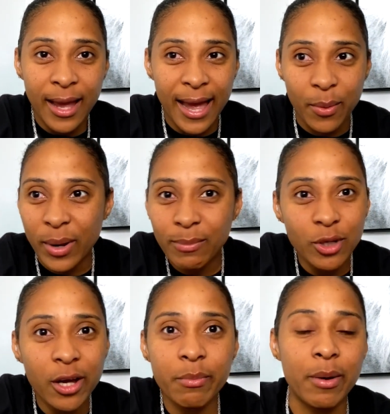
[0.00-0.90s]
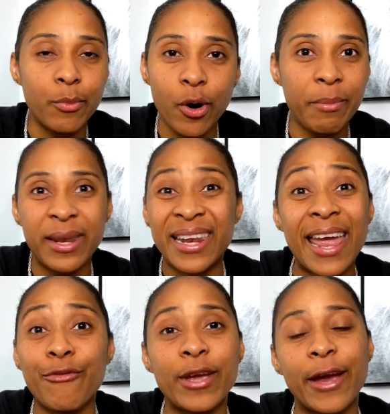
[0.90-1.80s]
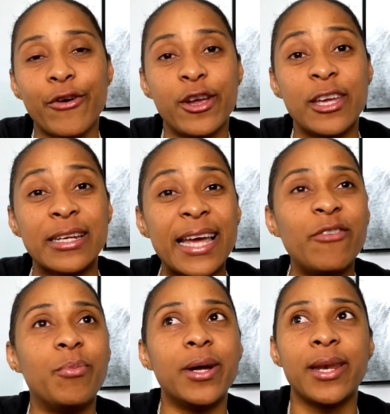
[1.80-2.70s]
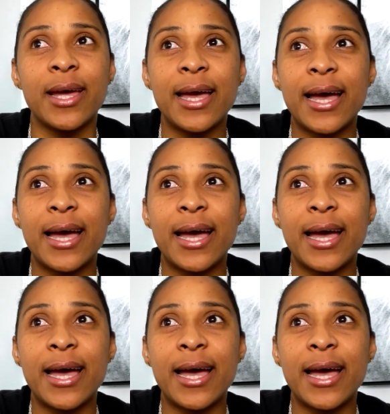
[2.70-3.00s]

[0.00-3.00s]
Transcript: And when I'm talking about more, I mean in every area of your life, but